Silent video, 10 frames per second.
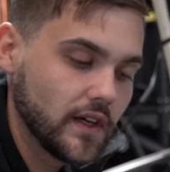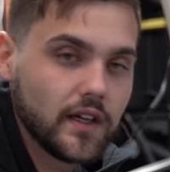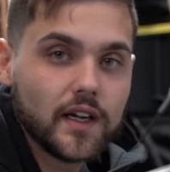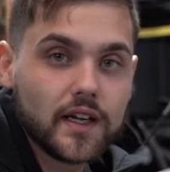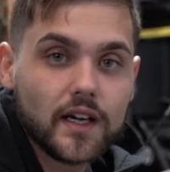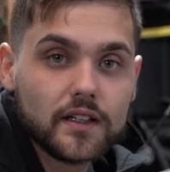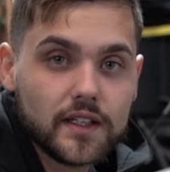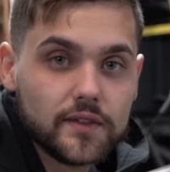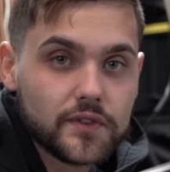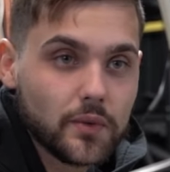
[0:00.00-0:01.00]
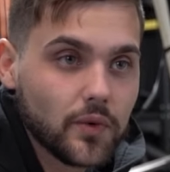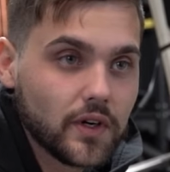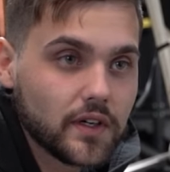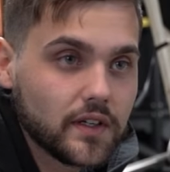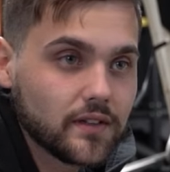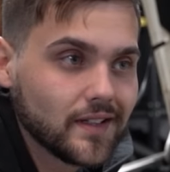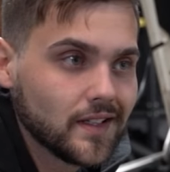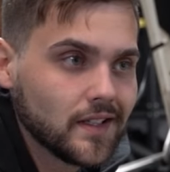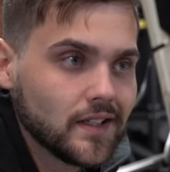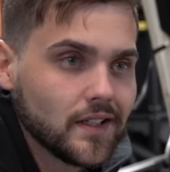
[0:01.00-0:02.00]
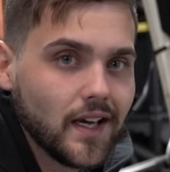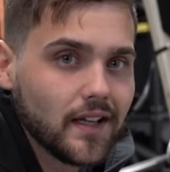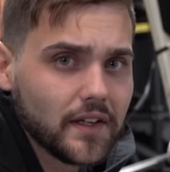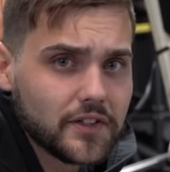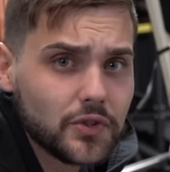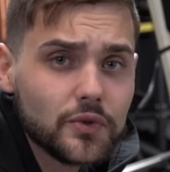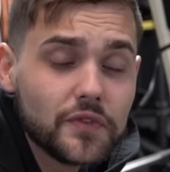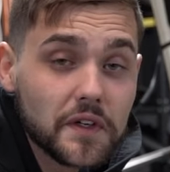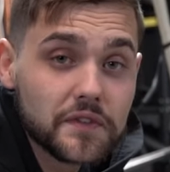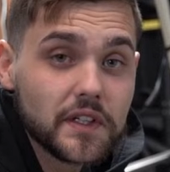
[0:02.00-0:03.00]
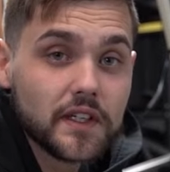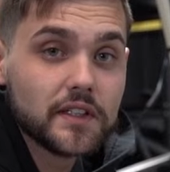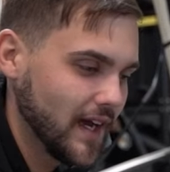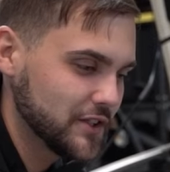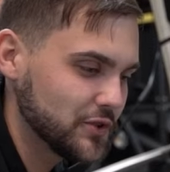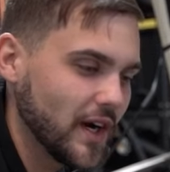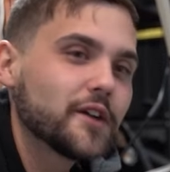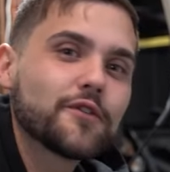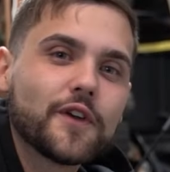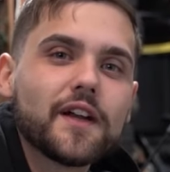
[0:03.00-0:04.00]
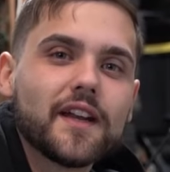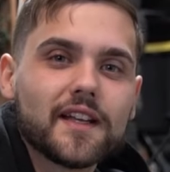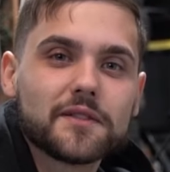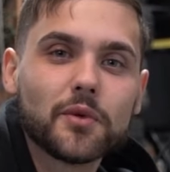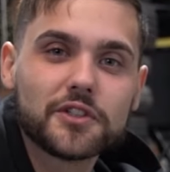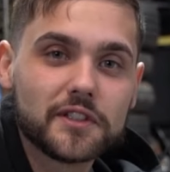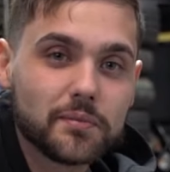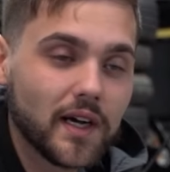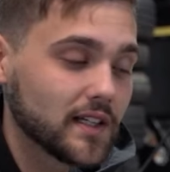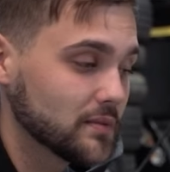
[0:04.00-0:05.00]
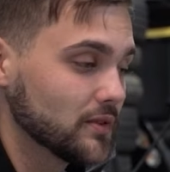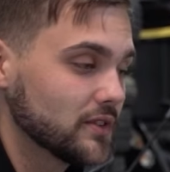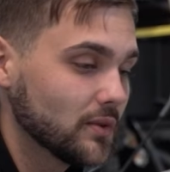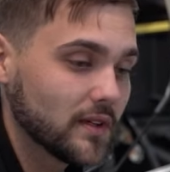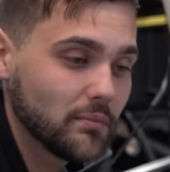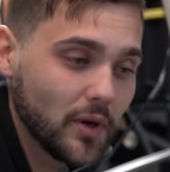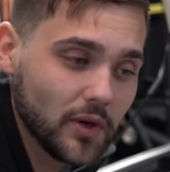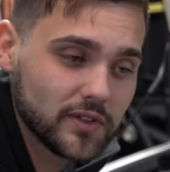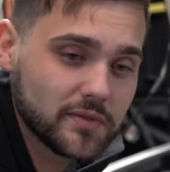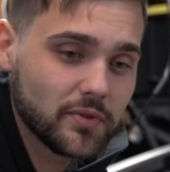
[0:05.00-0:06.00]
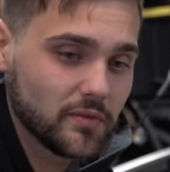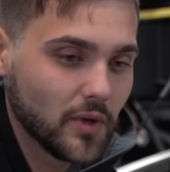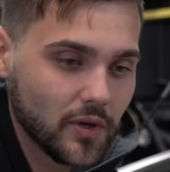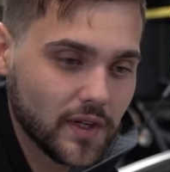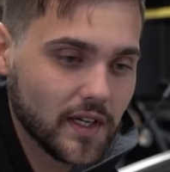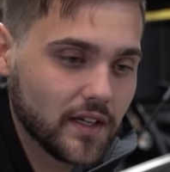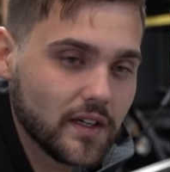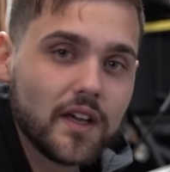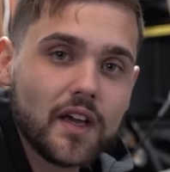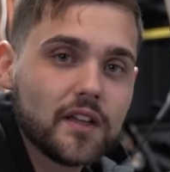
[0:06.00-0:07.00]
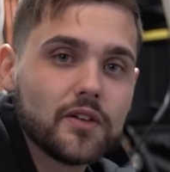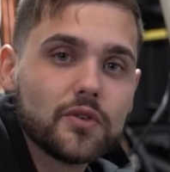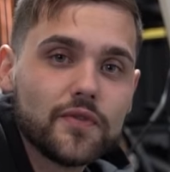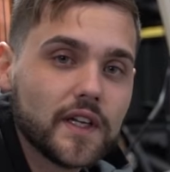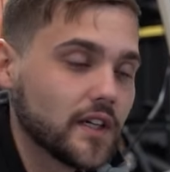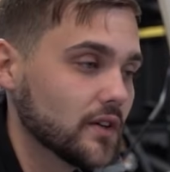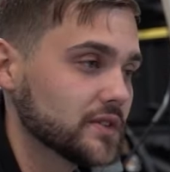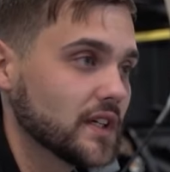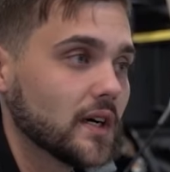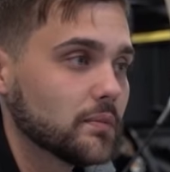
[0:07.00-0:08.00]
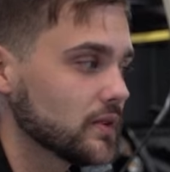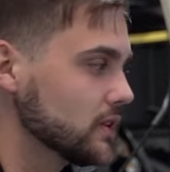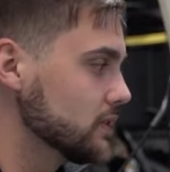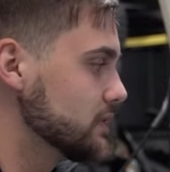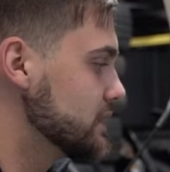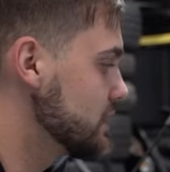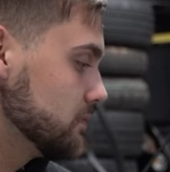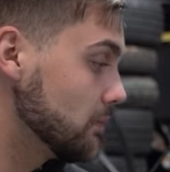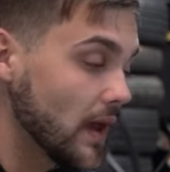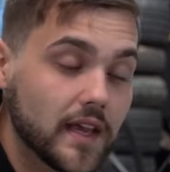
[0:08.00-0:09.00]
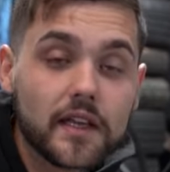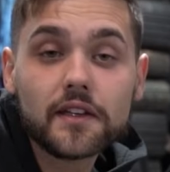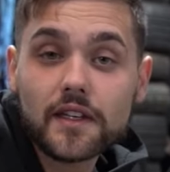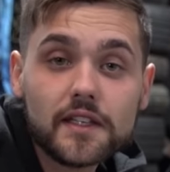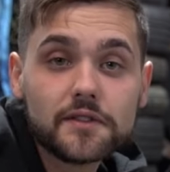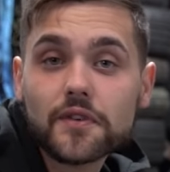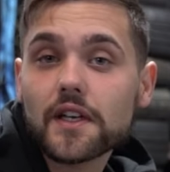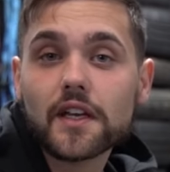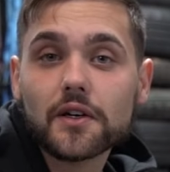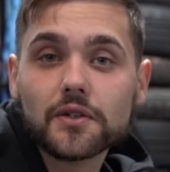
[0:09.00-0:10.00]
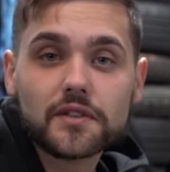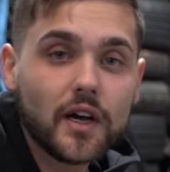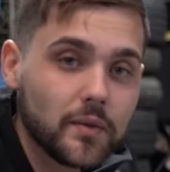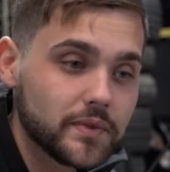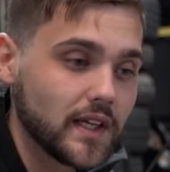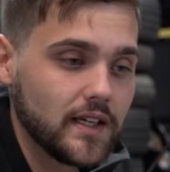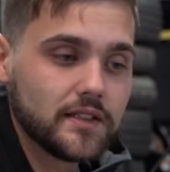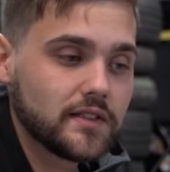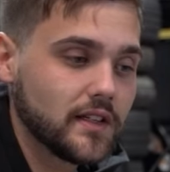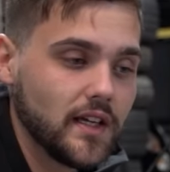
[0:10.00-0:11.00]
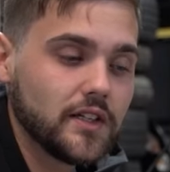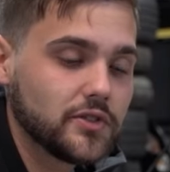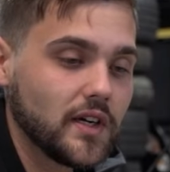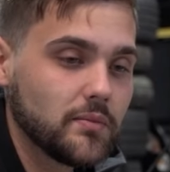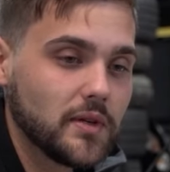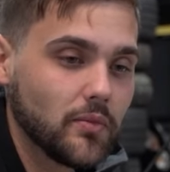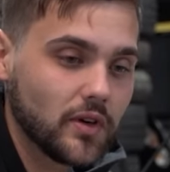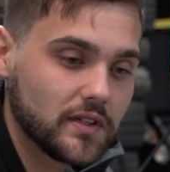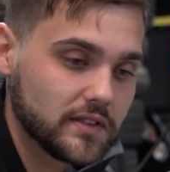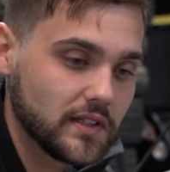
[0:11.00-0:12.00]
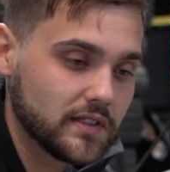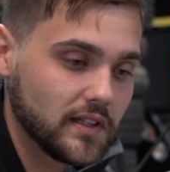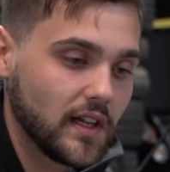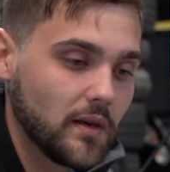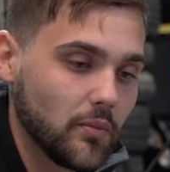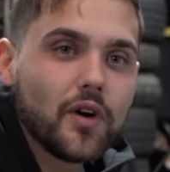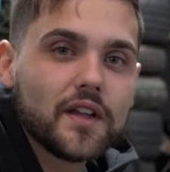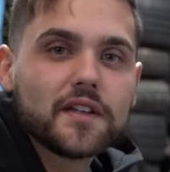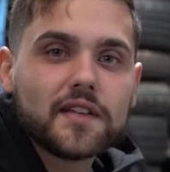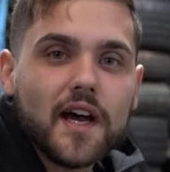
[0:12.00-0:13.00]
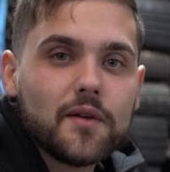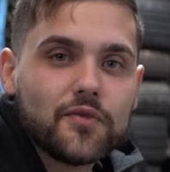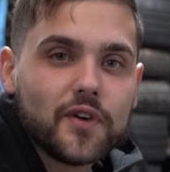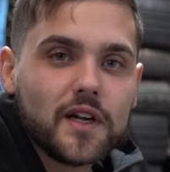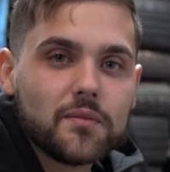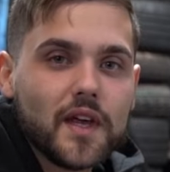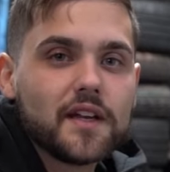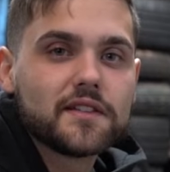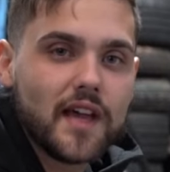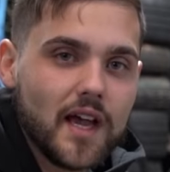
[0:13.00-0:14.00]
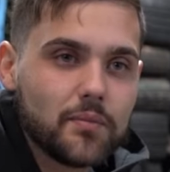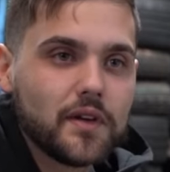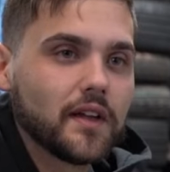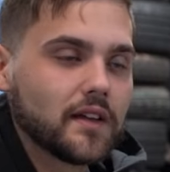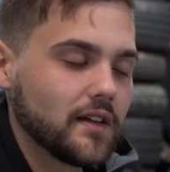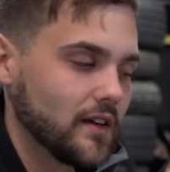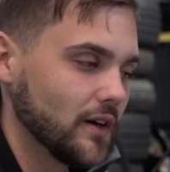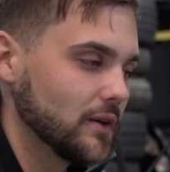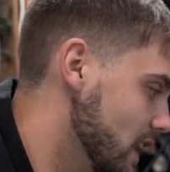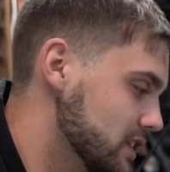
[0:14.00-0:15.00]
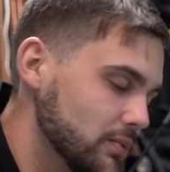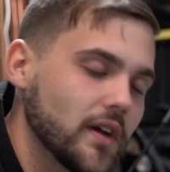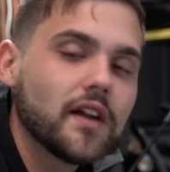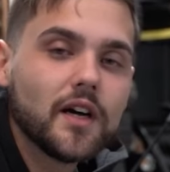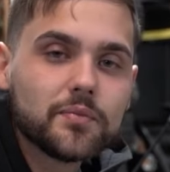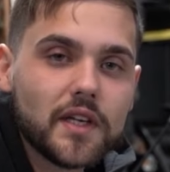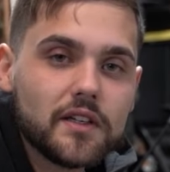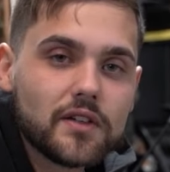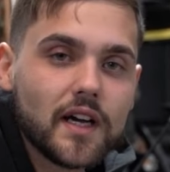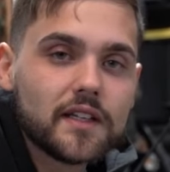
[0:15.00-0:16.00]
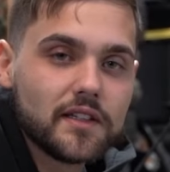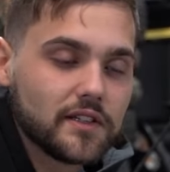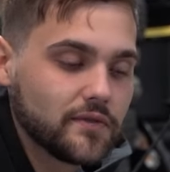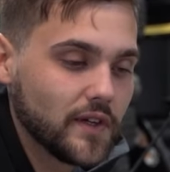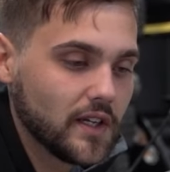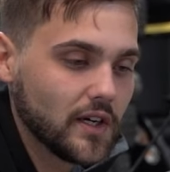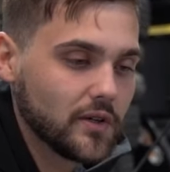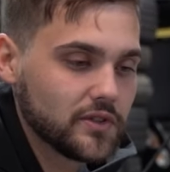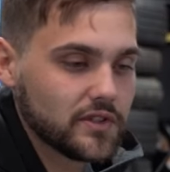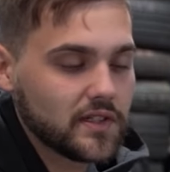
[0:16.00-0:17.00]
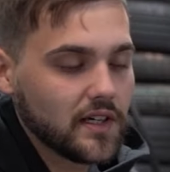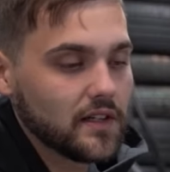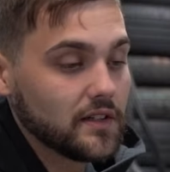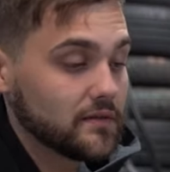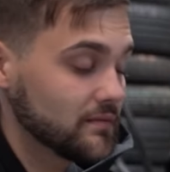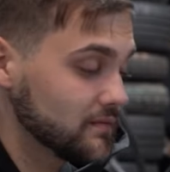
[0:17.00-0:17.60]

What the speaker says: and I gotta leave to work at like 2:15. I try to fit in as much as possible, doing posts, promoting new videos, uploads, making these videos, updates, and trying to be more consistent and more on the time frame that it's happening, you know. I just wanted to update you guys in this video, just kind of